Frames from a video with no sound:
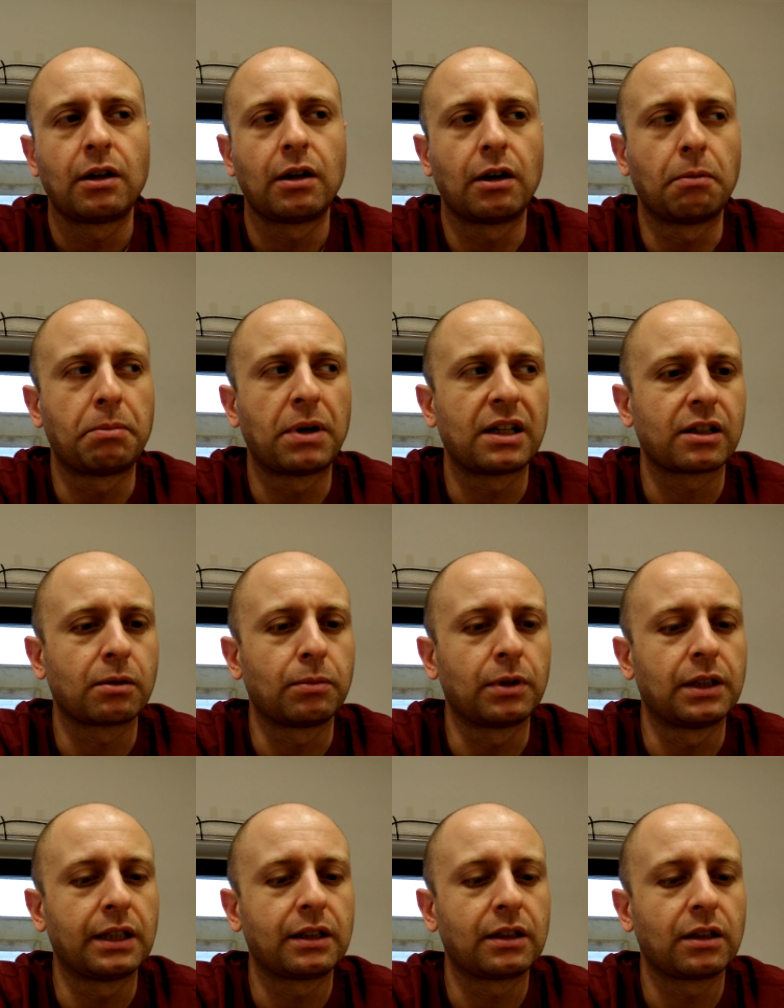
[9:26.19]
uh,
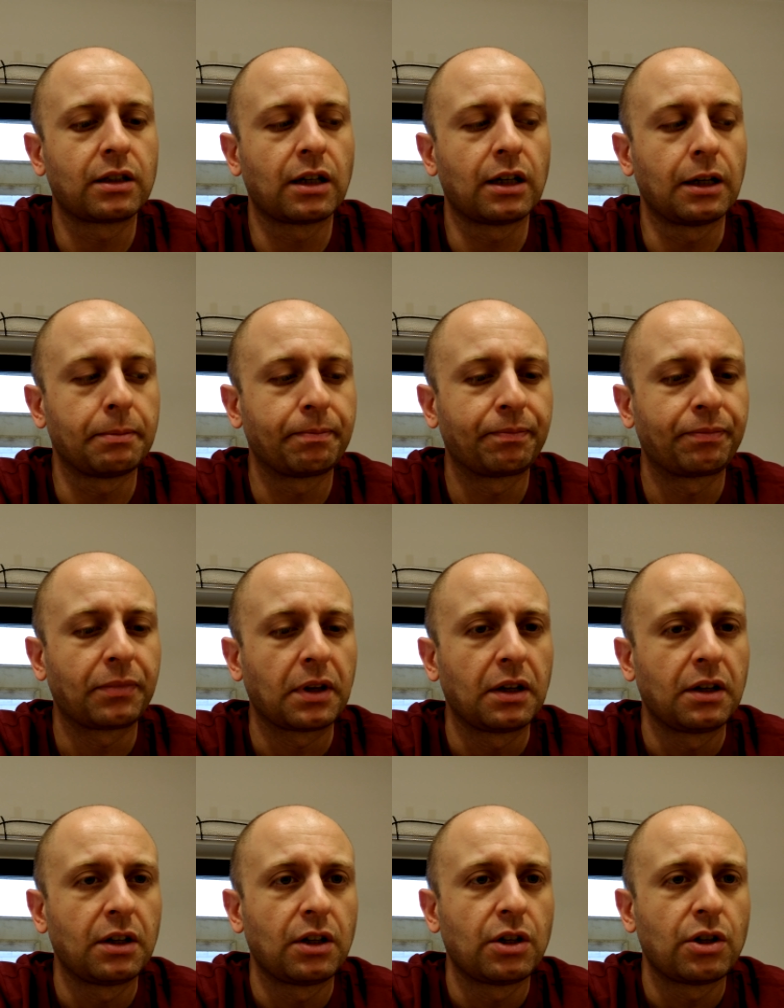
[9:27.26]
possible at the time.
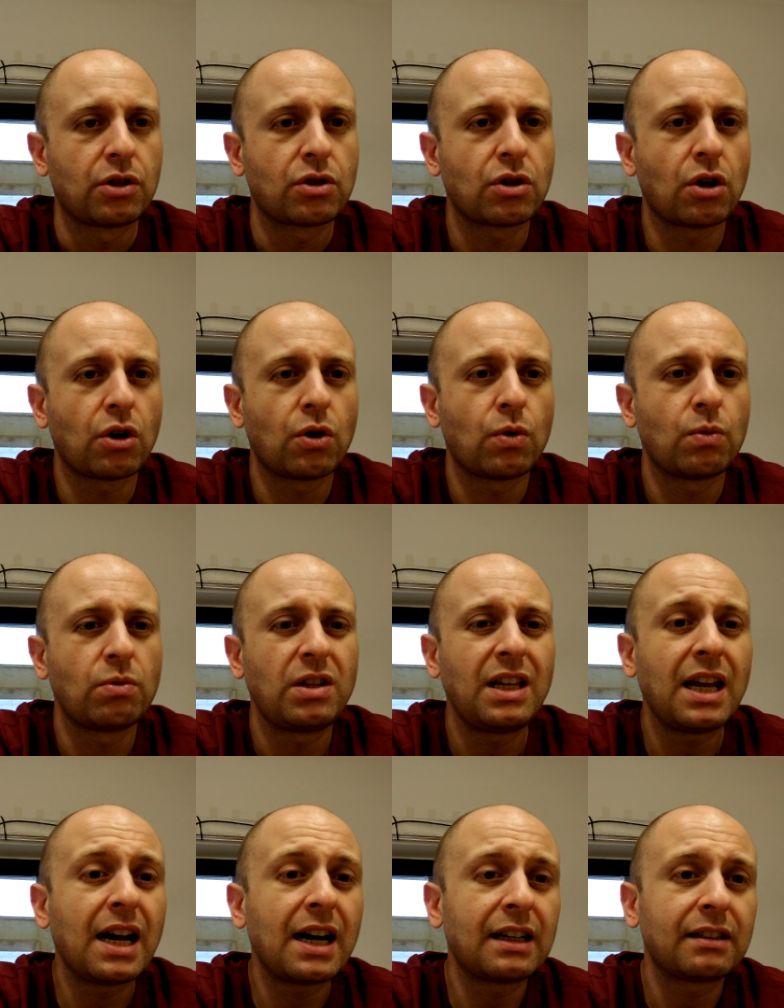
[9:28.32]
So
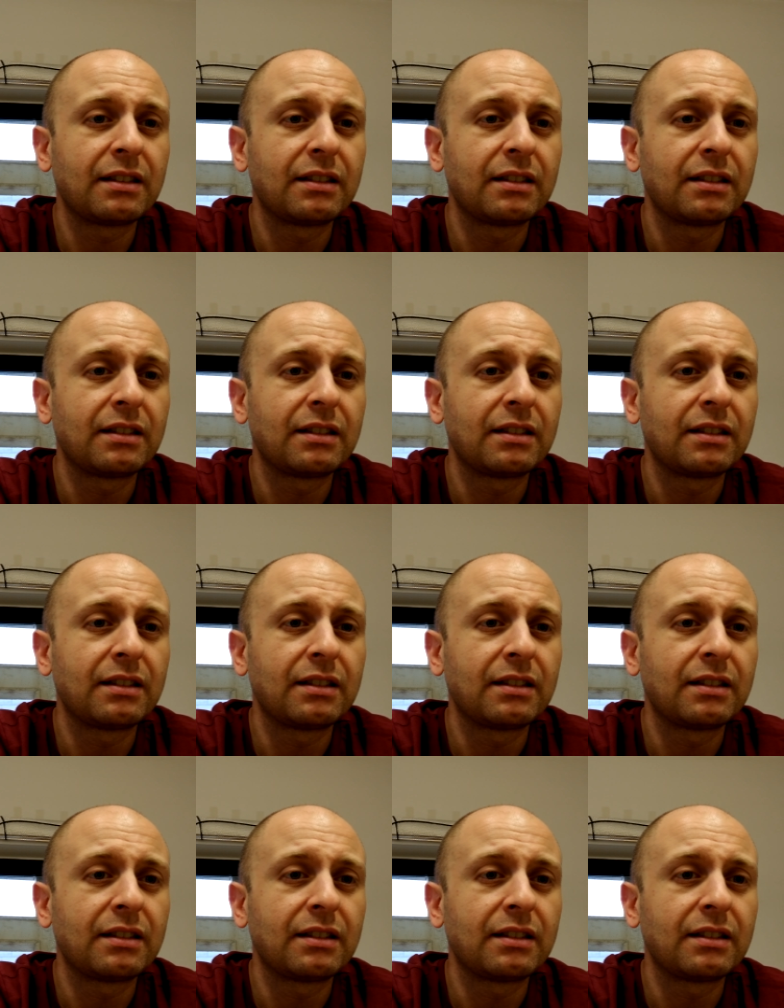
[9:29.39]
yeah,